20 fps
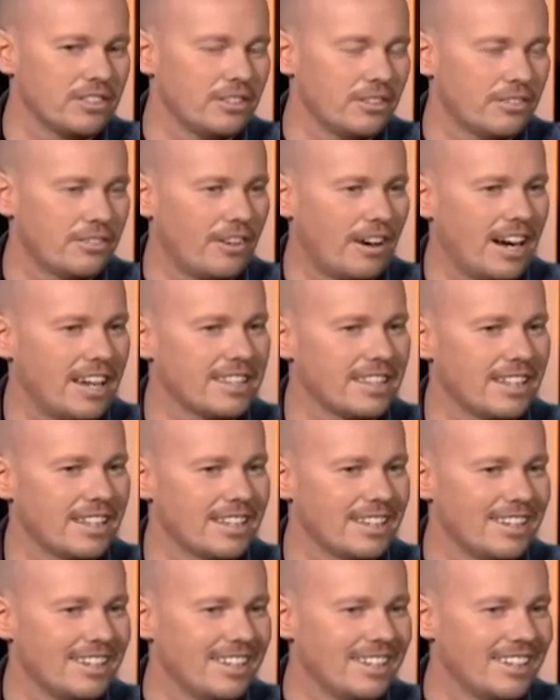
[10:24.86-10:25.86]
you'll find
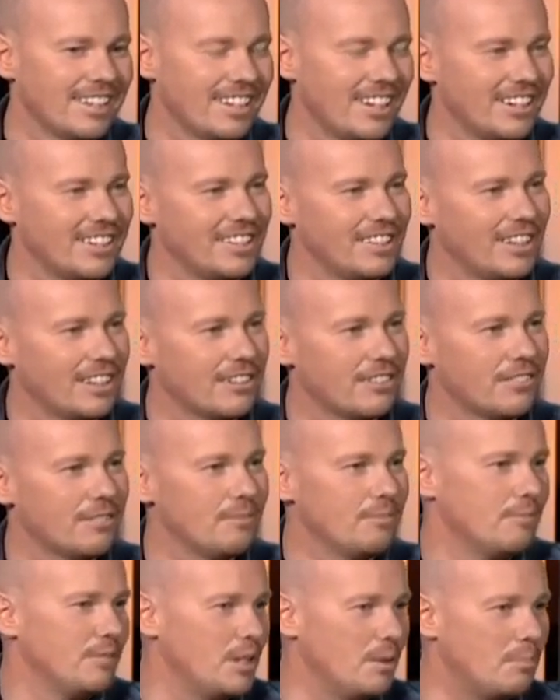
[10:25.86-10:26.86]
that you know a lot of
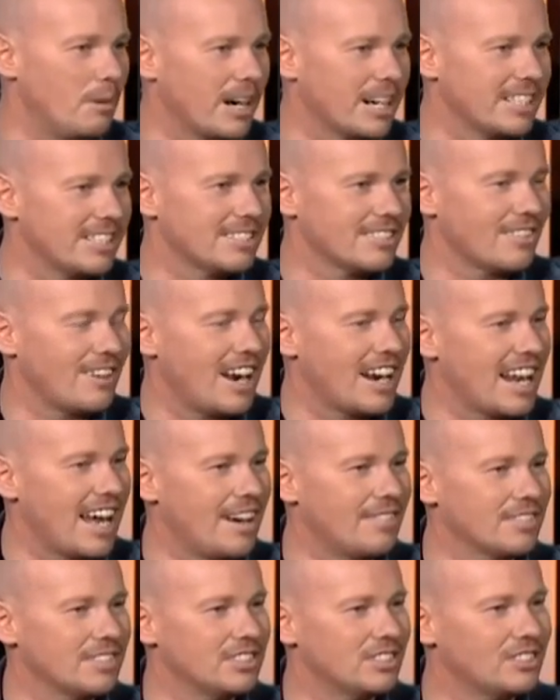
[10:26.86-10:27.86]
your buddies are out
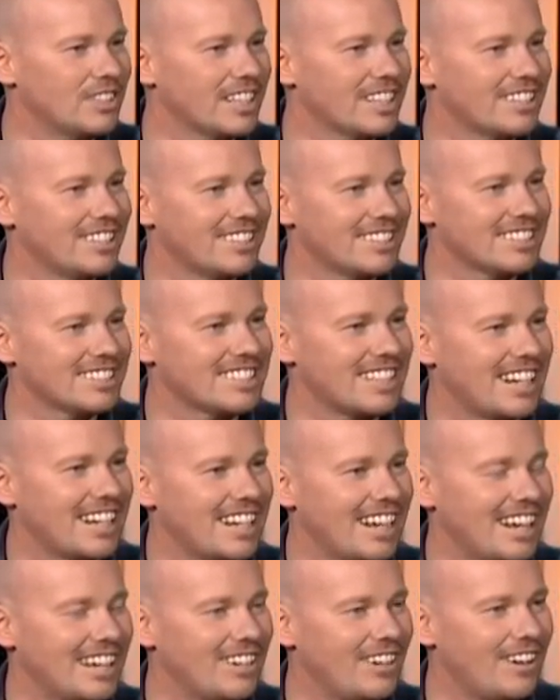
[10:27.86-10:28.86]
having a drink on a
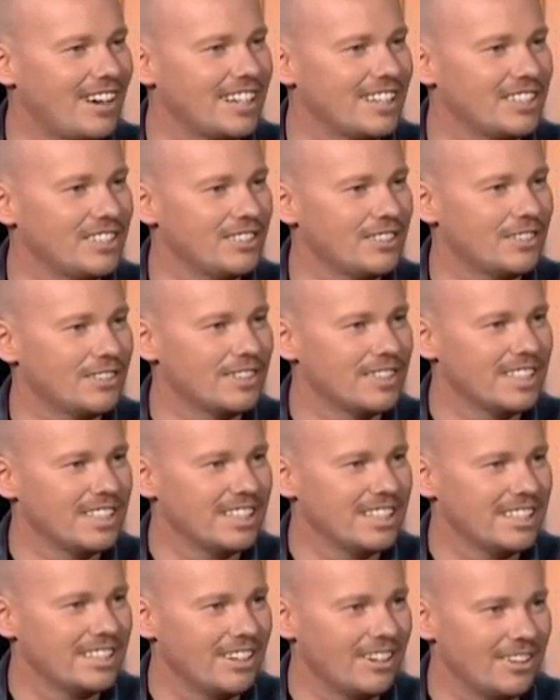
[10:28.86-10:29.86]
Saturday night, and you're
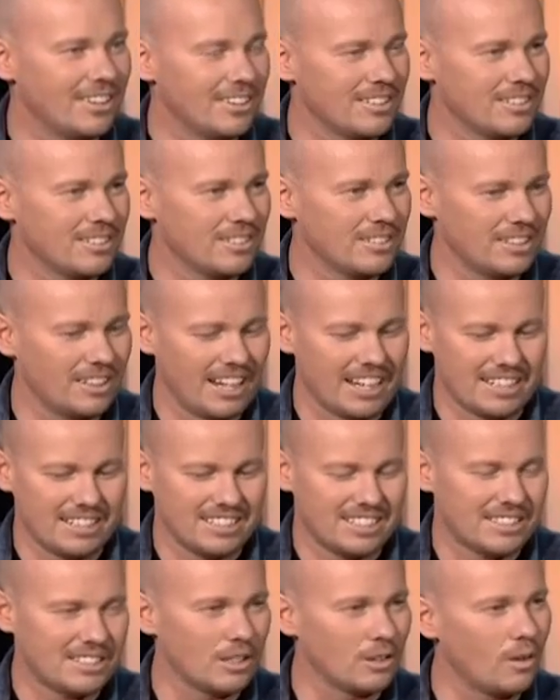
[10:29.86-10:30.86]
you know
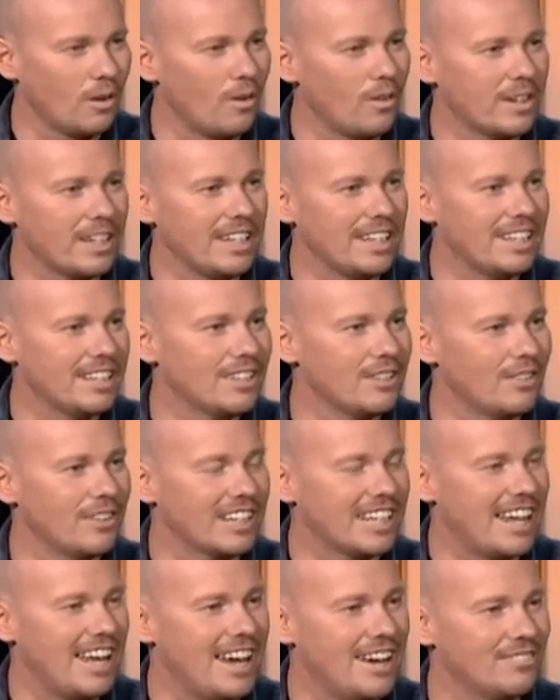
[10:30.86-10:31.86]
like still hooking into a
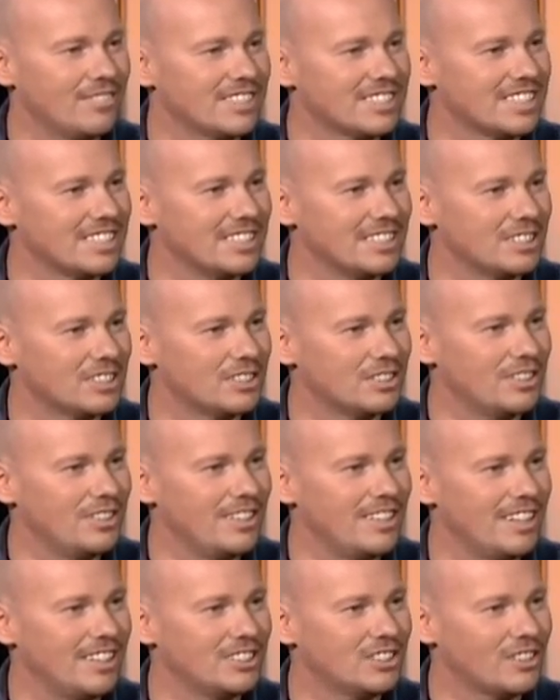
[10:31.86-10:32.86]
canvas in your
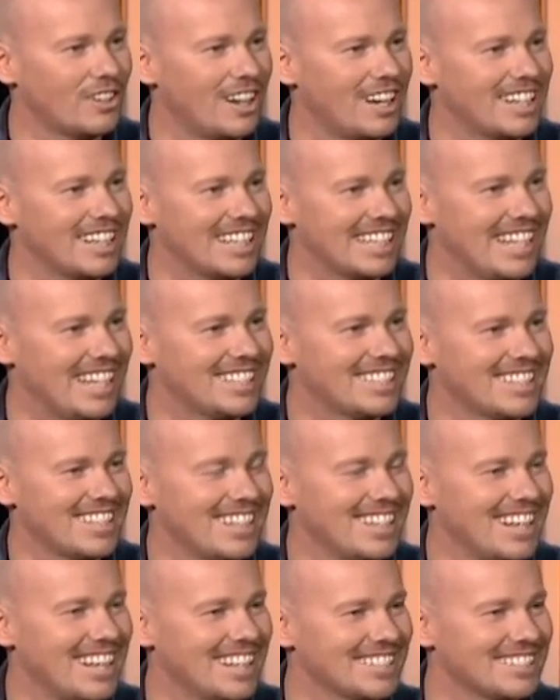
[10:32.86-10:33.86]
studio trying to get to
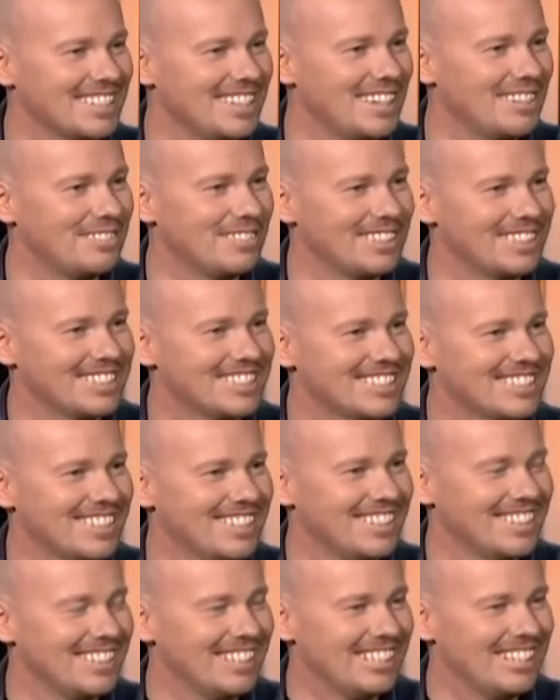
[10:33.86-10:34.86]
the next level. It's,
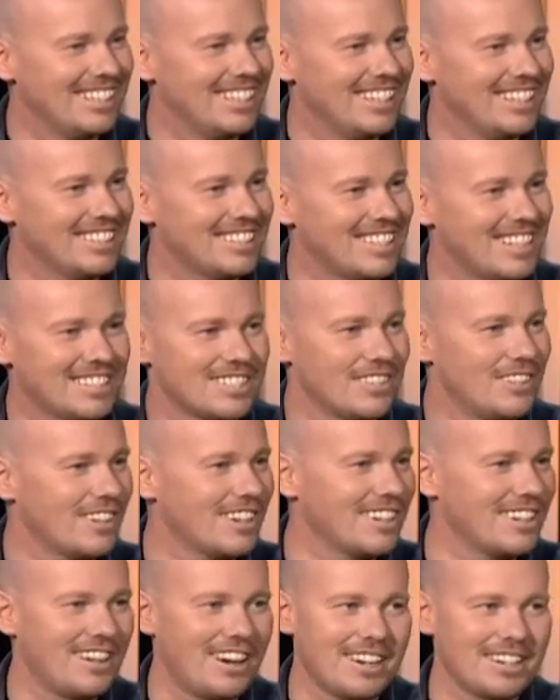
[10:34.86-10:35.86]
yeah. It's, it's
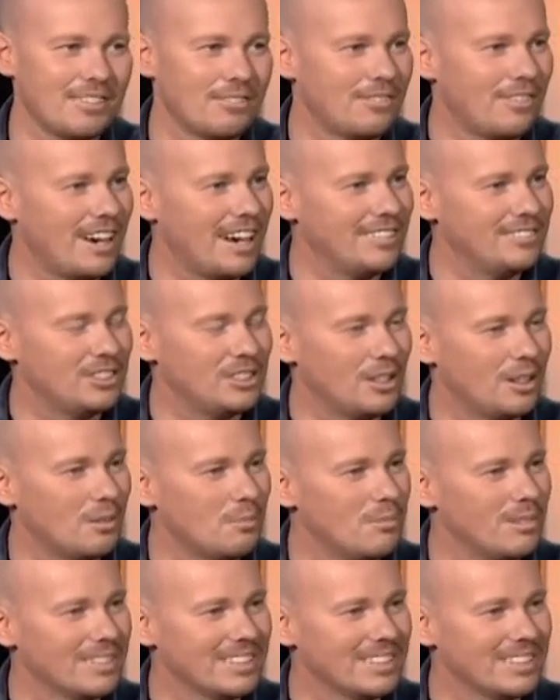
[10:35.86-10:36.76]
not a nine to five job.